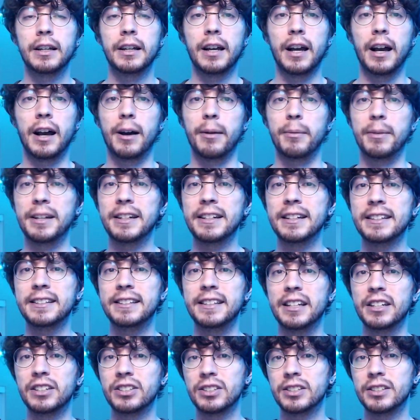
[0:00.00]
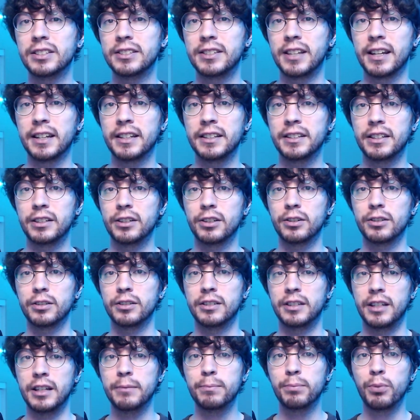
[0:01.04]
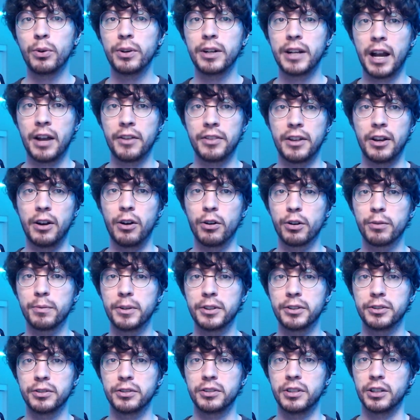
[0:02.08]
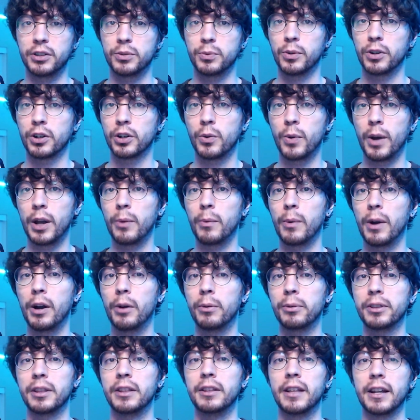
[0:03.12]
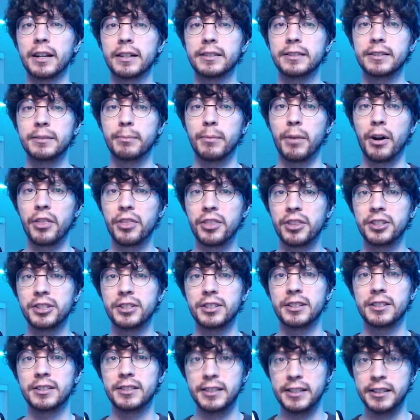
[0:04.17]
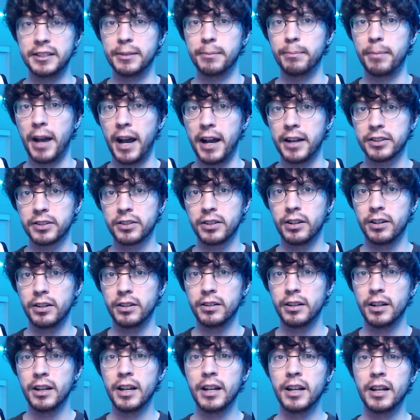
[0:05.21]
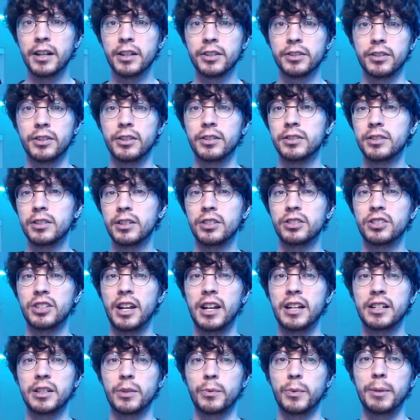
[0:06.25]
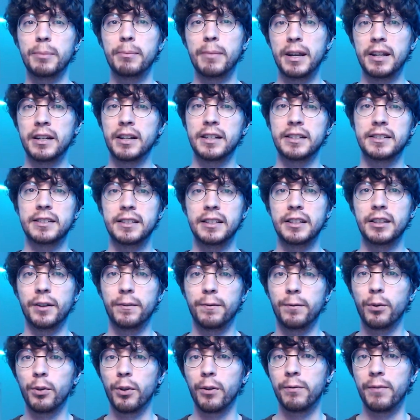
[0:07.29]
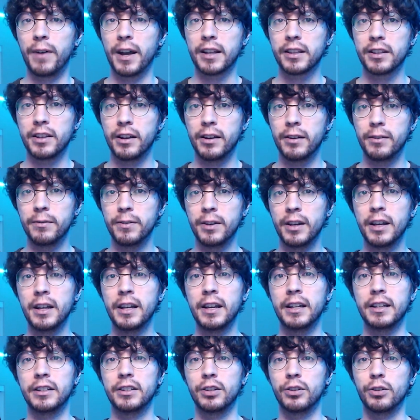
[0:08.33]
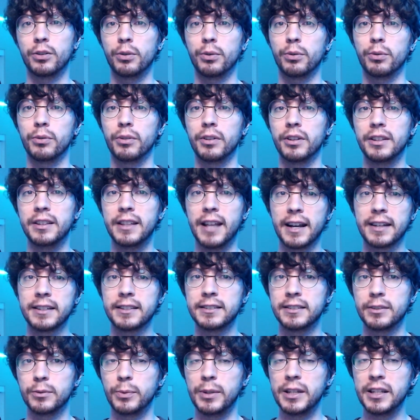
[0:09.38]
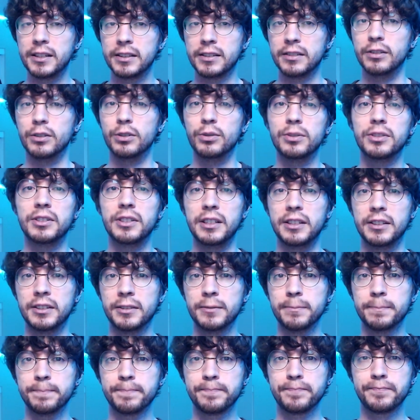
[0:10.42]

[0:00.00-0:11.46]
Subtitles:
In addition, Second Dinner did point out that Hulkbuster does work quite well with the next month's Season Pass card, so this is a change that we may not see the full effect of until next week's new season.